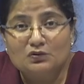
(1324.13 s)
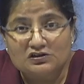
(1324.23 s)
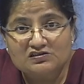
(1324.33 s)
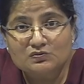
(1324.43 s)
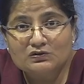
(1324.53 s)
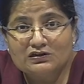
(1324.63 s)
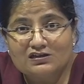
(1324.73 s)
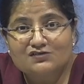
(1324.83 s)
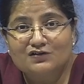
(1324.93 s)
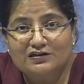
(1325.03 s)
possible.
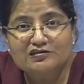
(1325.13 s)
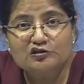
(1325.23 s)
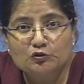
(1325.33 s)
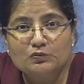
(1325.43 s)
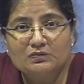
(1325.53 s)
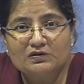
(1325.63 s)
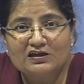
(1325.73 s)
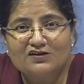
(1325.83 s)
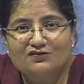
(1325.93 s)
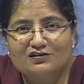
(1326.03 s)
As far as human
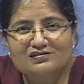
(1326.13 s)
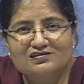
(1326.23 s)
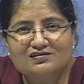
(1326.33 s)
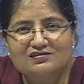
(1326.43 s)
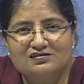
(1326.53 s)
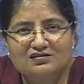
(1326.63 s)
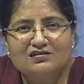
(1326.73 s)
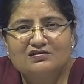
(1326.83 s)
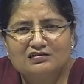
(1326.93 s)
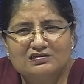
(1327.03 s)
behavior is
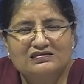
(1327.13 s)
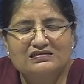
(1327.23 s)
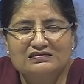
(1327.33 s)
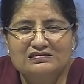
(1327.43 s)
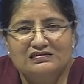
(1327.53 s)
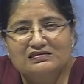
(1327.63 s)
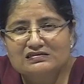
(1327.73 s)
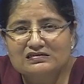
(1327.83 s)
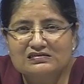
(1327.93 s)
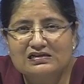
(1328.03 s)
concerned, this is
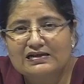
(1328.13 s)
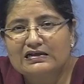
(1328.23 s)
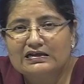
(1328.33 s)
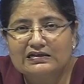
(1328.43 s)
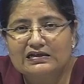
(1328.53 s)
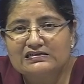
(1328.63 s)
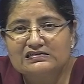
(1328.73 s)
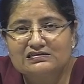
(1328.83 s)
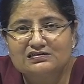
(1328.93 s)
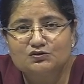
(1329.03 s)
a slightly
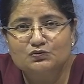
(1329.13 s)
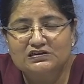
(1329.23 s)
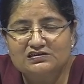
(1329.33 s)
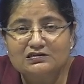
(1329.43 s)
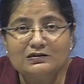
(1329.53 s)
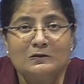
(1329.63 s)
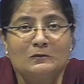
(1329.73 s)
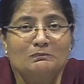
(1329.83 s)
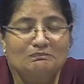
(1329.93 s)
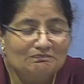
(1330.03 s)
dicey situation.
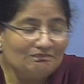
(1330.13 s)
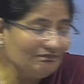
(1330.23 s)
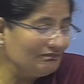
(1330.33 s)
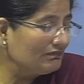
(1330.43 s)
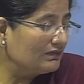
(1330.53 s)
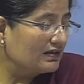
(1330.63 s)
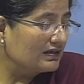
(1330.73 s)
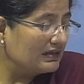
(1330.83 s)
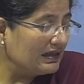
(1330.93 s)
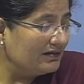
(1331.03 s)

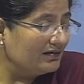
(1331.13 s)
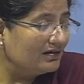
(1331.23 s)
Then